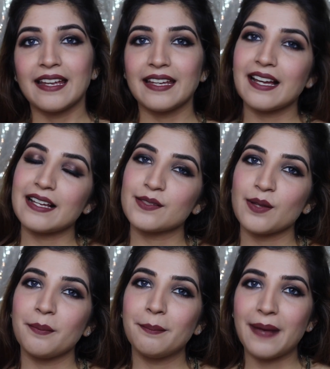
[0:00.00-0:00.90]
Hey guys, so
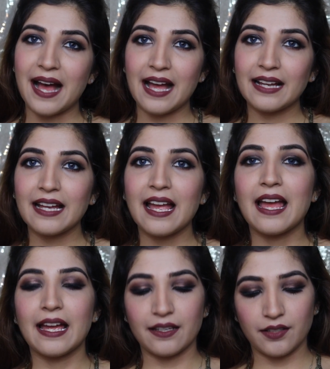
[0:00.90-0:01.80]
I'm back
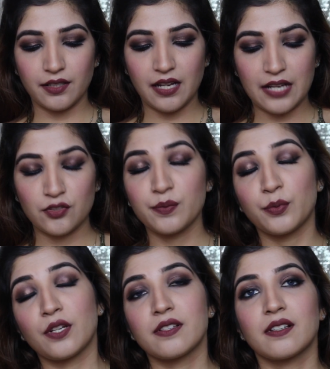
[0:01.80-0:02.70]
and I just
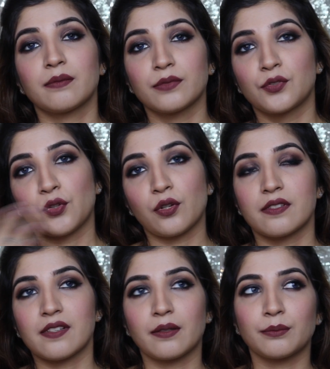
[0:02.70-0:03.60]
put on some, threw on
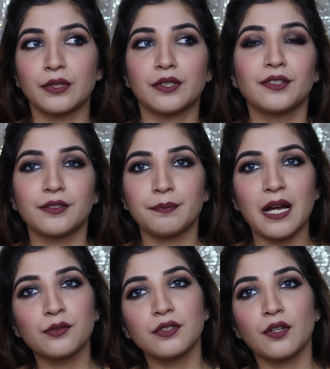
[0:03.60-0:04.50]
some
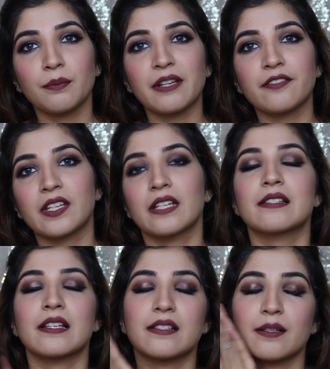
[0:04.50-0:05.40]
powder on my
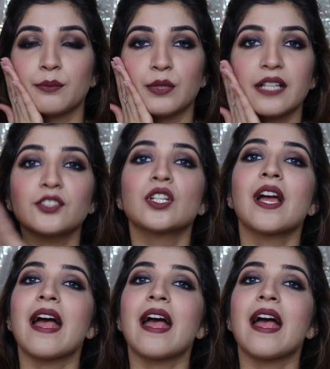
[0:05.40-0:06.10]
face and some blush,